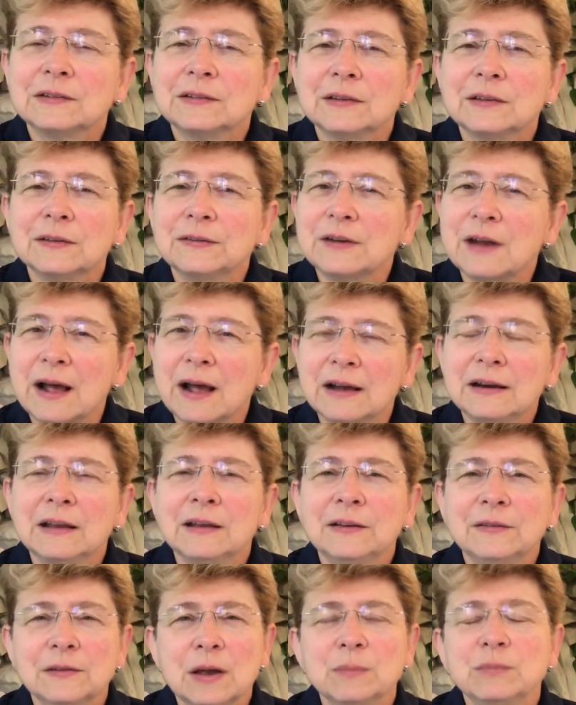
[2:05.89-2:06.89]
does not
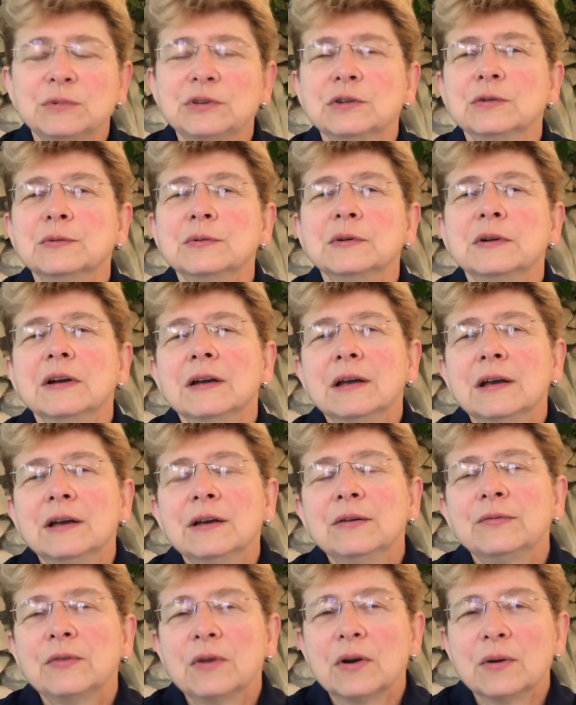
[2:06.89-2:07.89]
exempt you
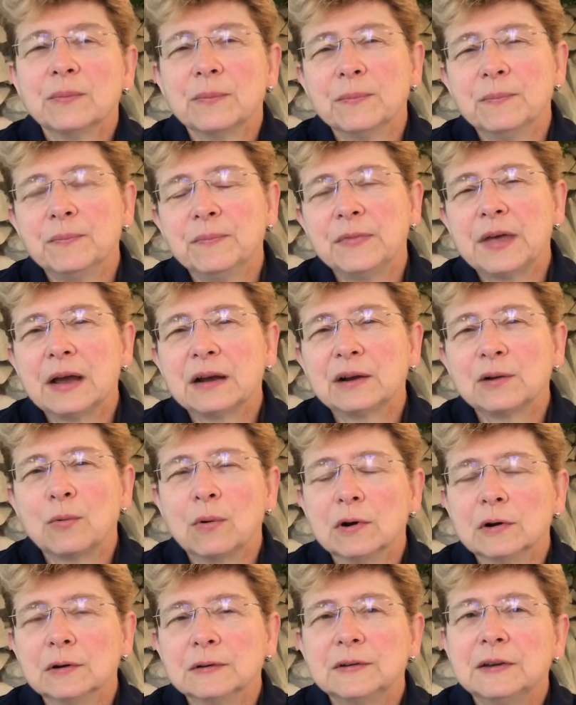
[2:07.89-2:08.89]
from that
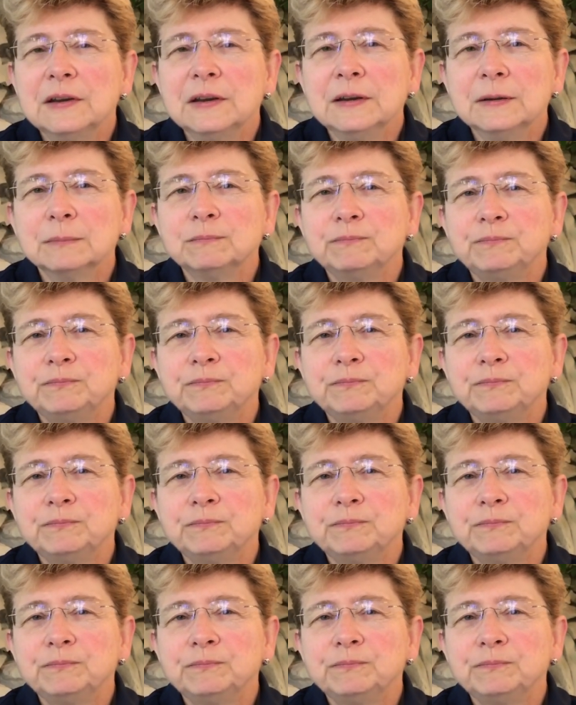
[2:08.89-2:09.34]
quarantine.